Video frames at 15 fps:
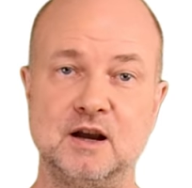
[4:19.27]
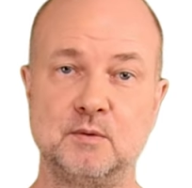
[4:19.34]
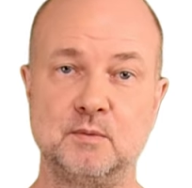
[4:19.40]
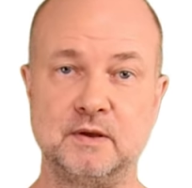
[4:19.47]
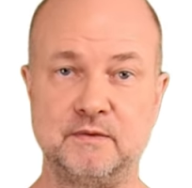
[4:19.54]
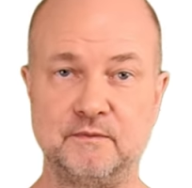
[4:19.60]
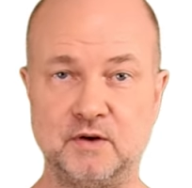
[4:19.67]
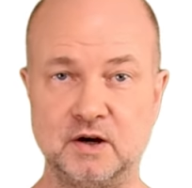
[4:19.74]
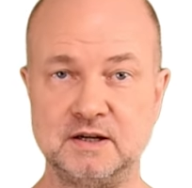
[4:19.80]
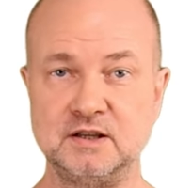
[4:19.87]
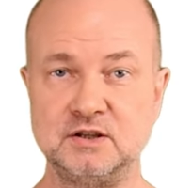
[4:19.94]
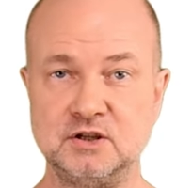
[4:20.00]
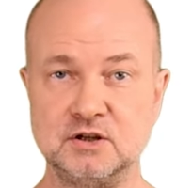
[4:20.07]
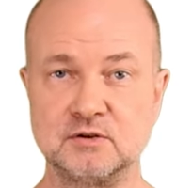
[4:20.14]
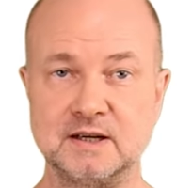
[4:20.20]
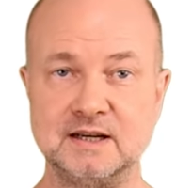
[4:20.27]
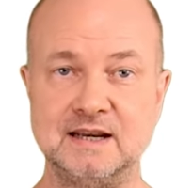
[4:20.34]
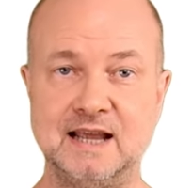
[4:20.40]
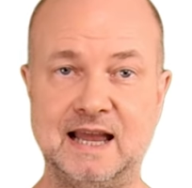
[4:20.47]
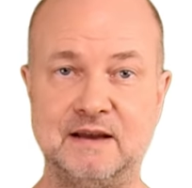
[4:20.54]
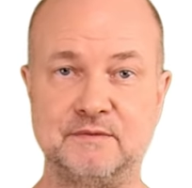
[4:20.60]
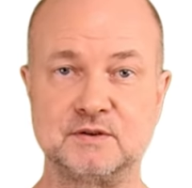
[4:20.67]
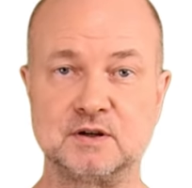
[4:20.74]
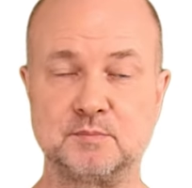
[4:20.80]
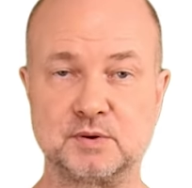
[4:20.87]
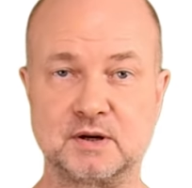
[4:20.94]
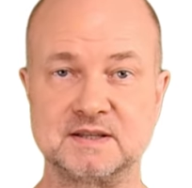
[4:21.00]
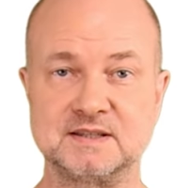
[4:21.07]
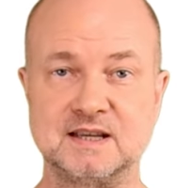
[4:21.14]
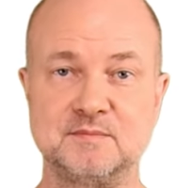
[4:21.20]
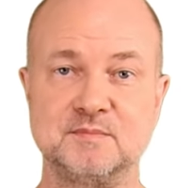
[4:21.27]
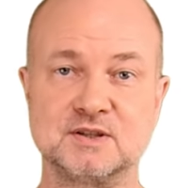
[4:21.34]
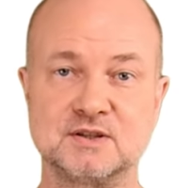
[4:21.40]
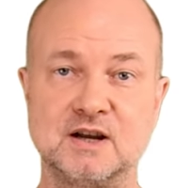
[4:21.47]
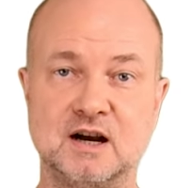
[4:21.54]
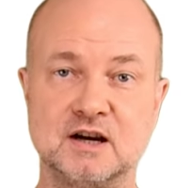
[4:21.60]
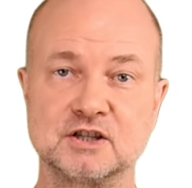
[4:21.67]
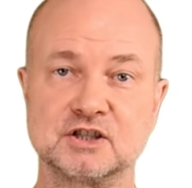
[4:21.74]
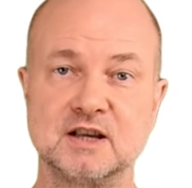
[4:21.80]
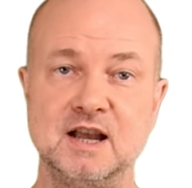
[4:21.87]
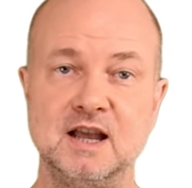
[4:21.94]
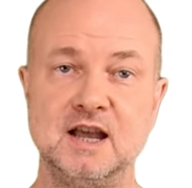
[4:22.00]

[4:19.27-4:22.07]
with voided urine after prostate massage.